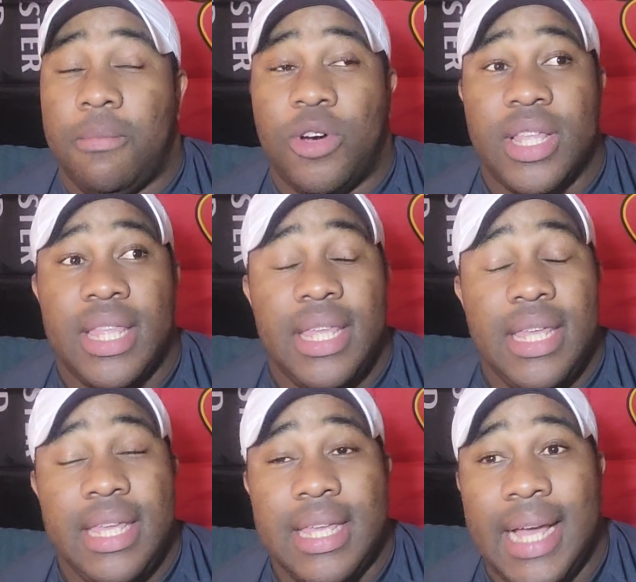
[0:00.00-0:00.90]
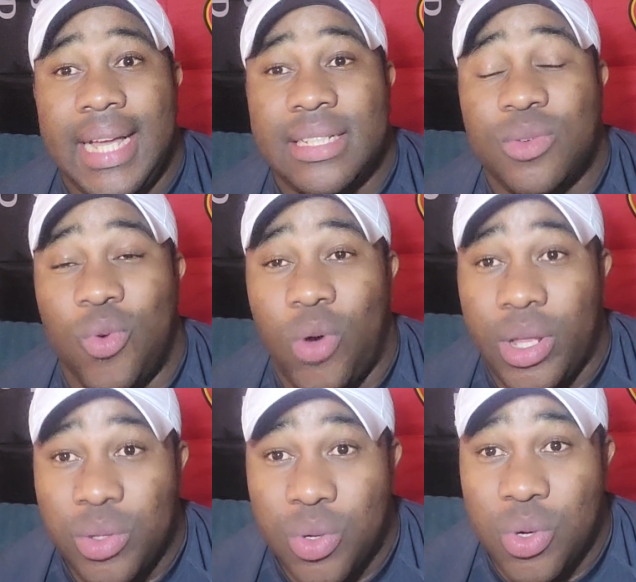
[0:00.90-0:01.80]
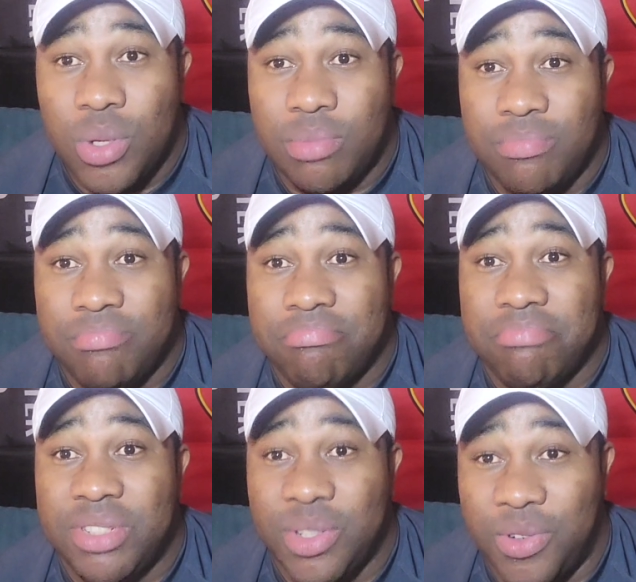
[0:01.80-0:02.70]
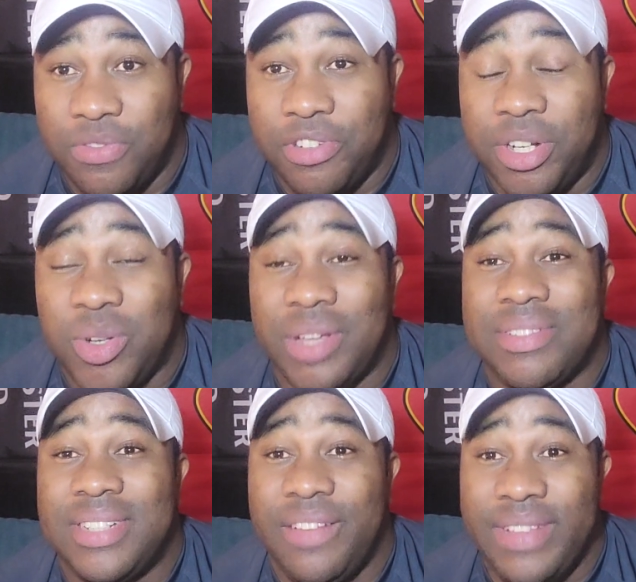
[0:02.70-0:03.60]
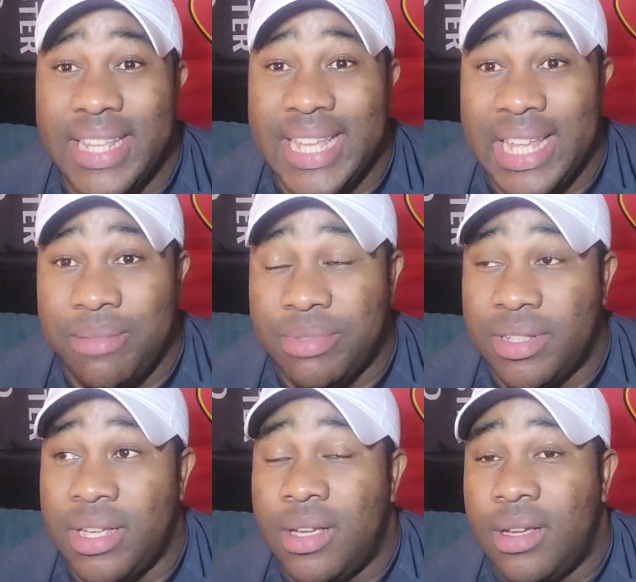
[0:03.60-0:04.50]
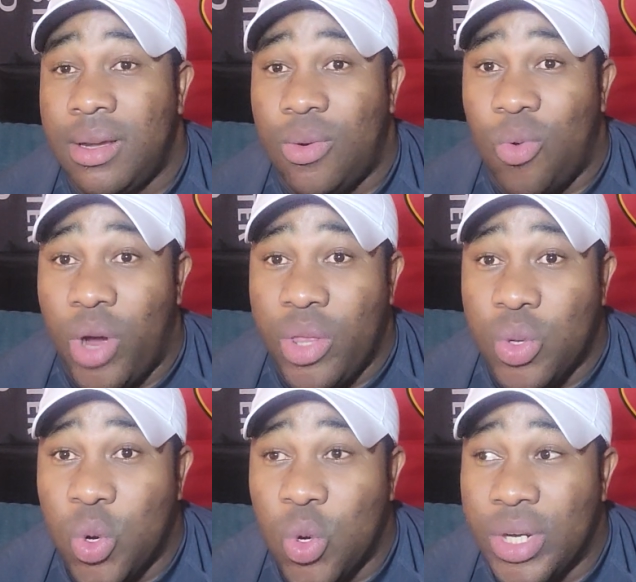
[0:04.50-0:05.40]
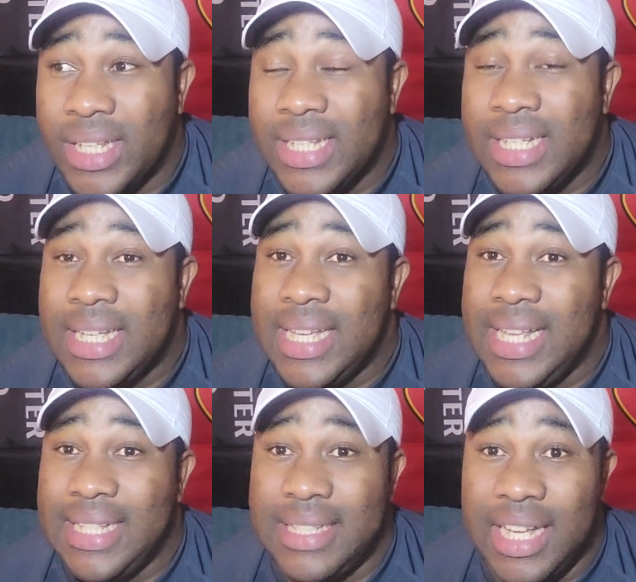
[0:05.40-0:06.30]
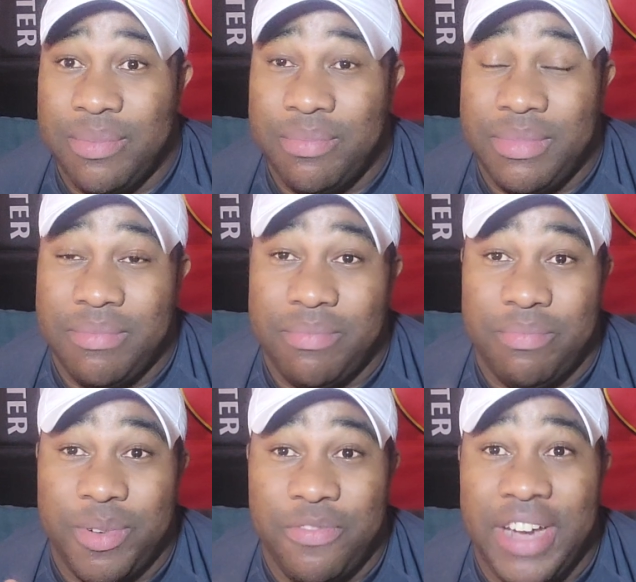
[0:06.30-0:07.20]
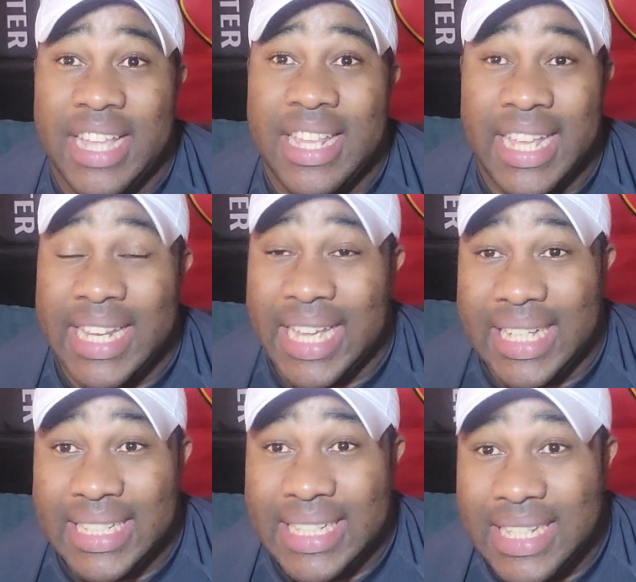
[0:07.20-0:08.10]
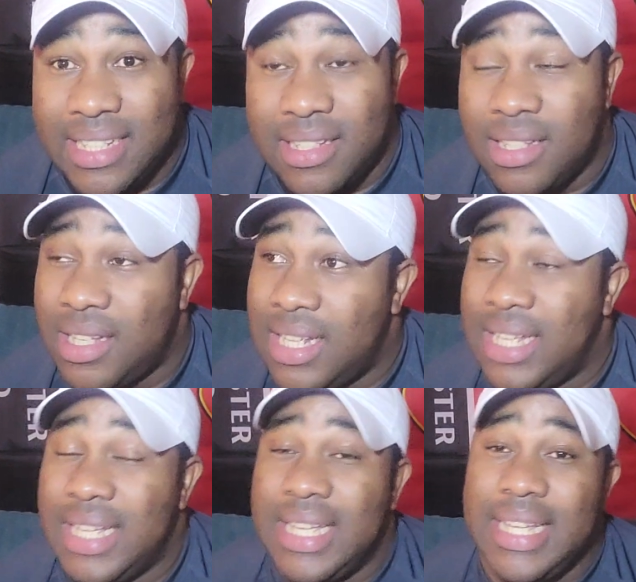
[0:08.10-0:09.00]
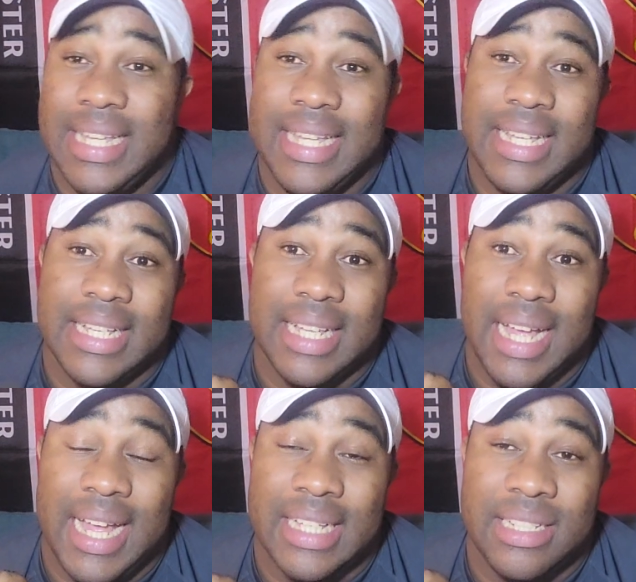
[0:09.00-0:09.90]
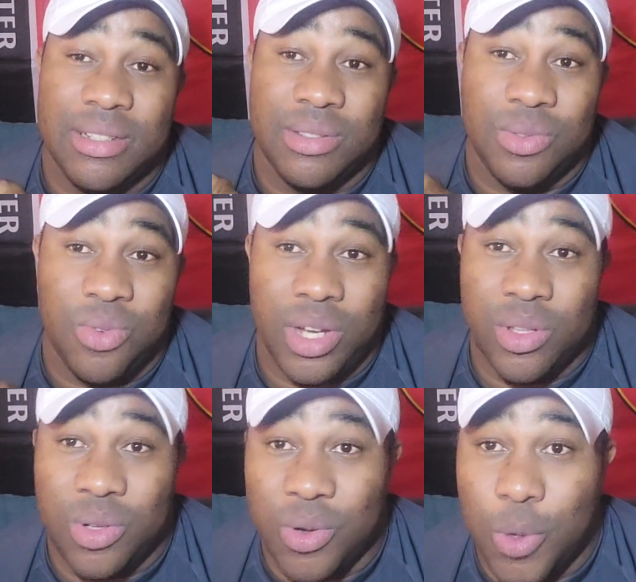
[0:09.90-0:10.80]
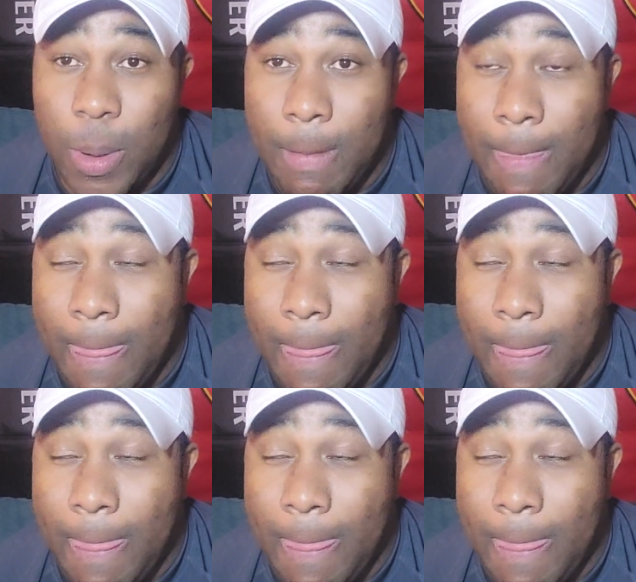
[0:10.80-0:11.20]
But he has 1 goal so far out of 7 games. 1 goal. He's not provided any assists. He had just 1 goal.